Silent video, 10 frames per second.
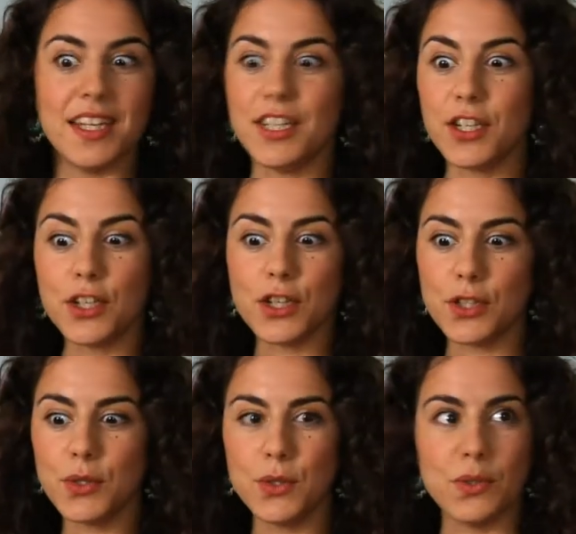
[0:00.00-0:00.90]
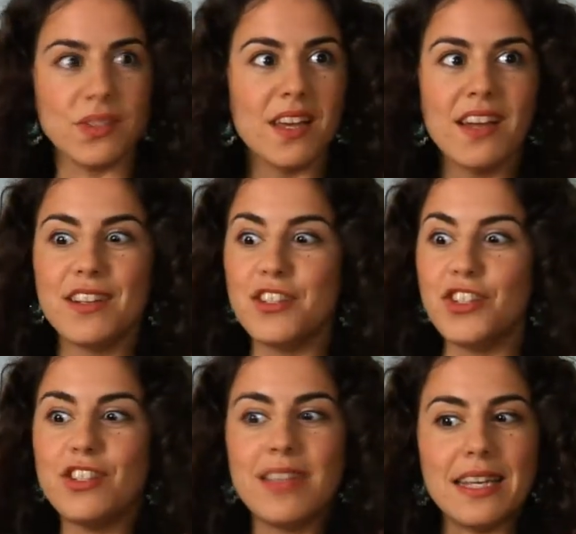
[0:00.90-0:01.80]
It includes
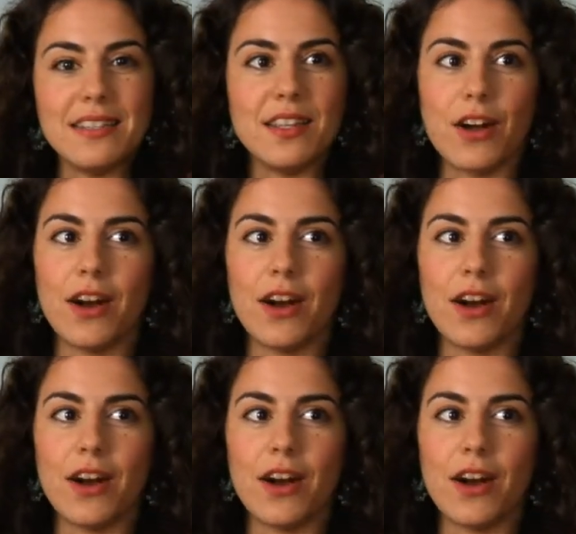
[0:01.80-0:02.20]
things that